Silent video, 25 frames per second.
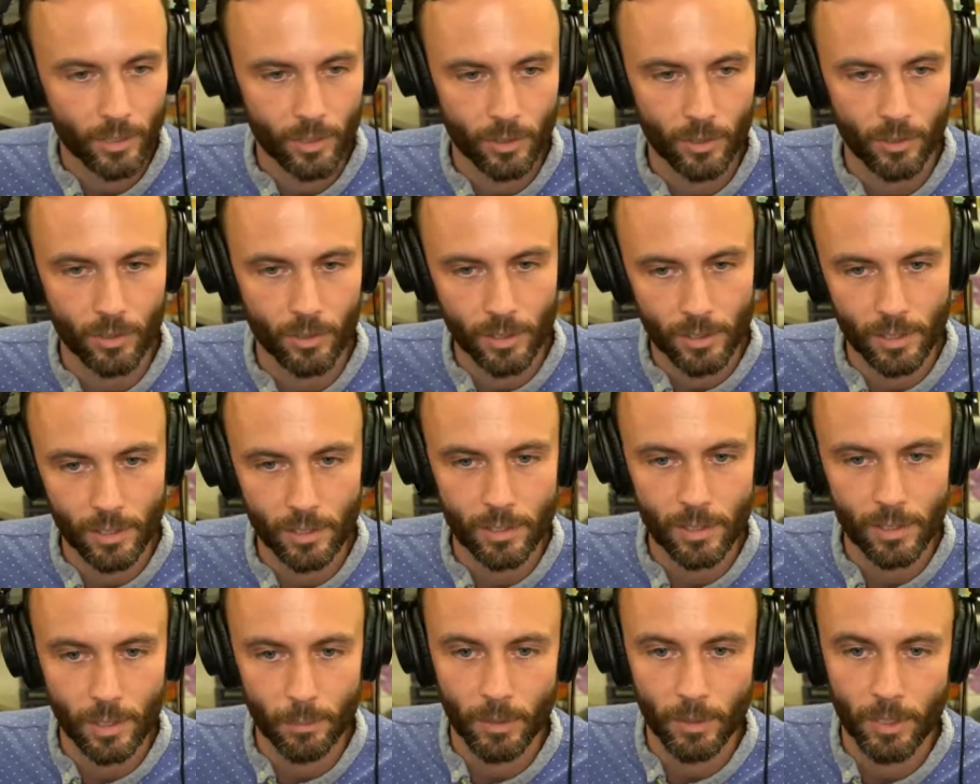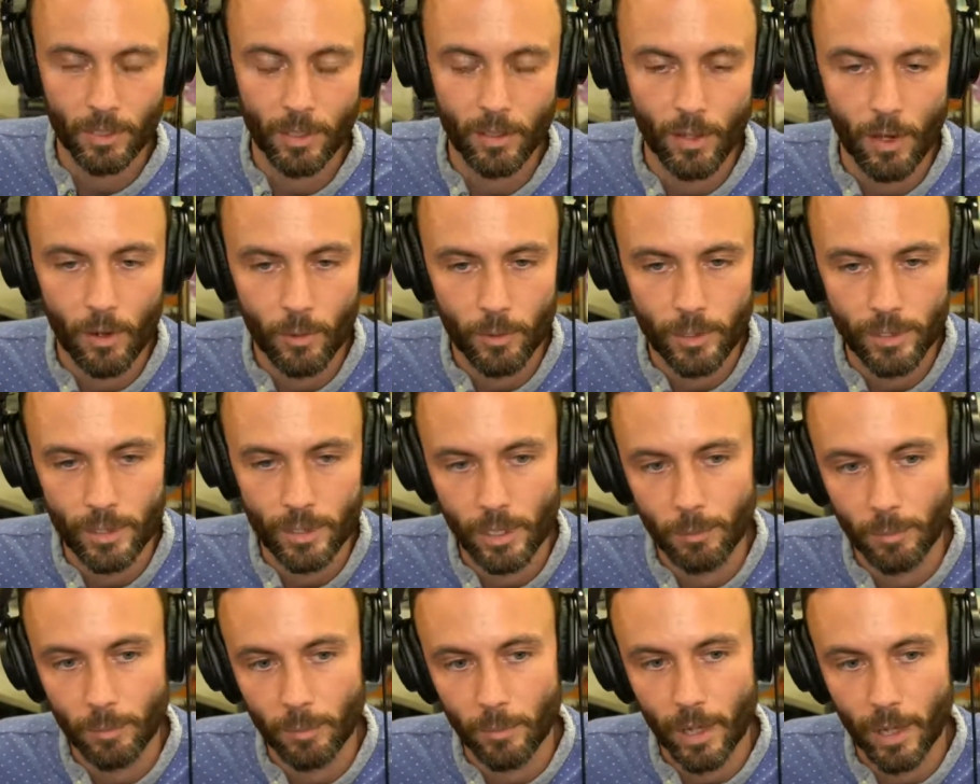So this is something to always
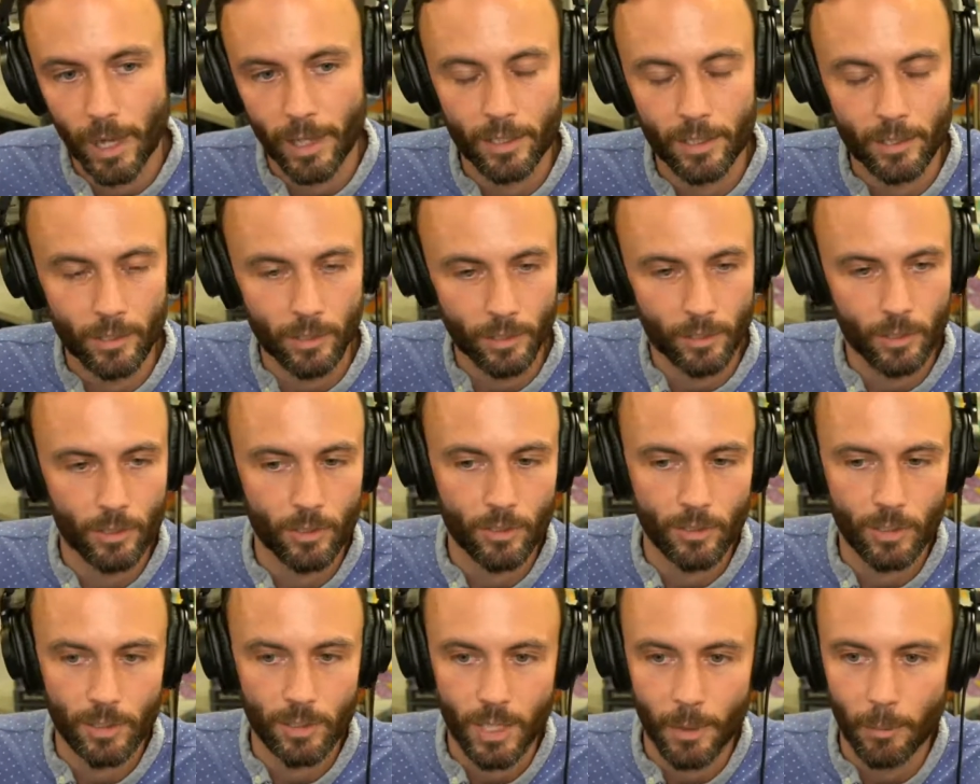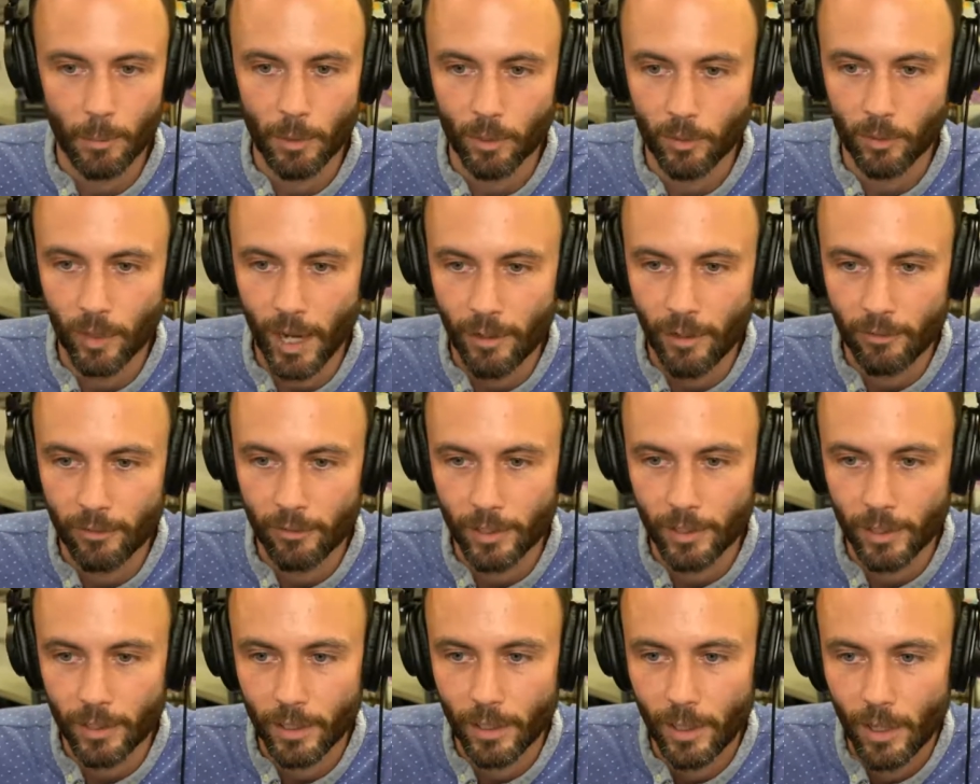keep in mind as your student
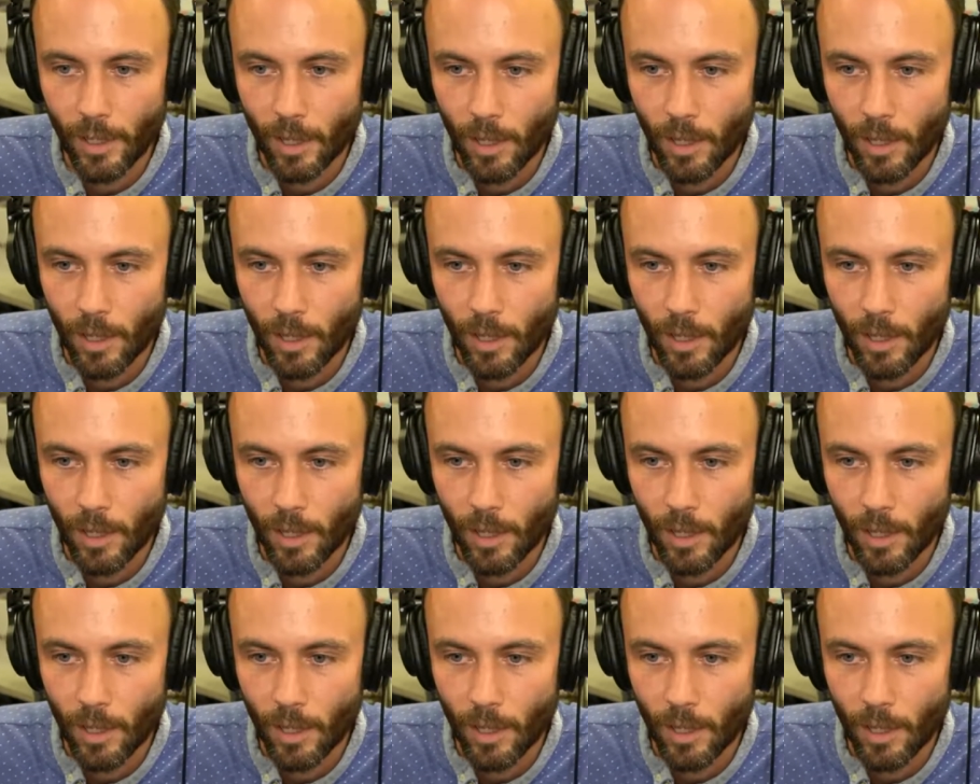demographic.